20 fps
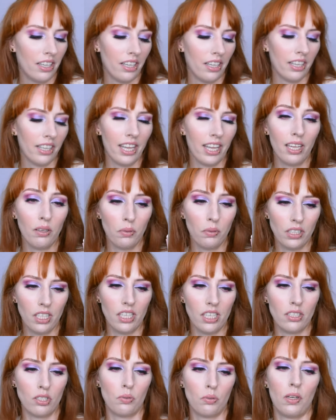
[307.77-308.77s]
Again with
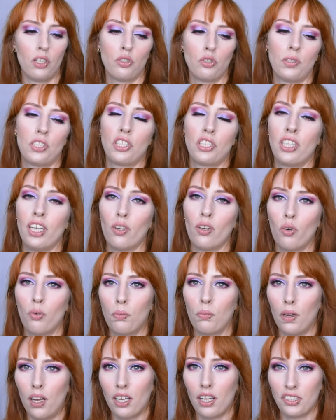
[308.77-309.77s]
these as well as with the
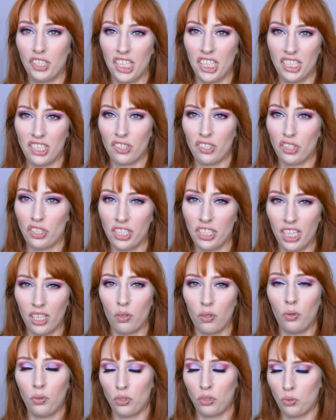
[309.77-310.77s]
stick-on bras, these are
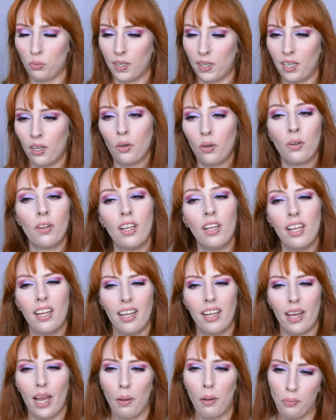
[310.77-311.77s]
stick-on as well.
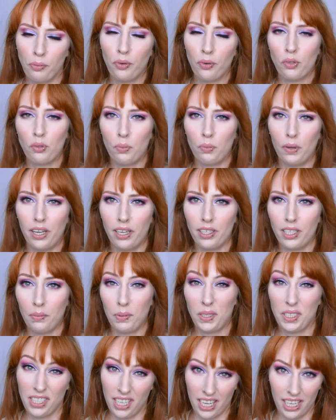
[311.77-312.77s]
I prefer to wear them
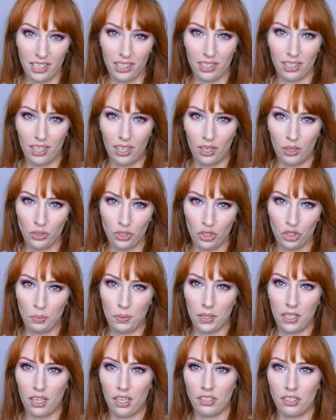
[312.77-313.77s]
with tighter clothes just
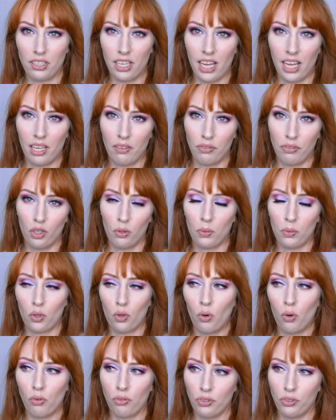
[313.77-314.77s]
because I feel more
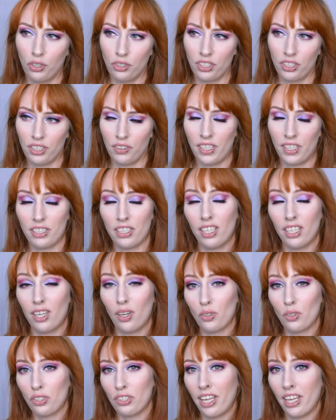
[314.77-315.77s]
confident that they're actually
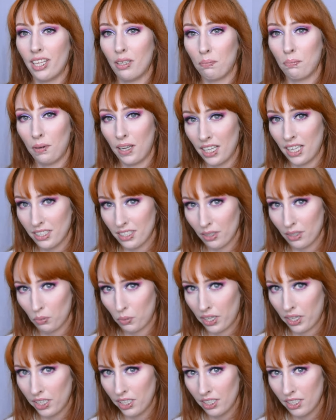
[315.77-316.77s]
going to stay in place that
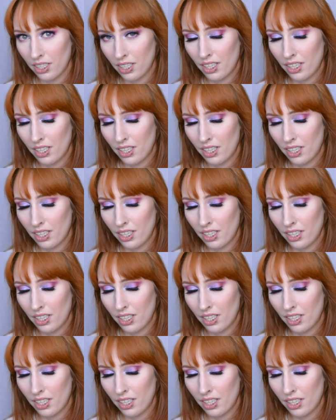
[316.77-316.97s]
way.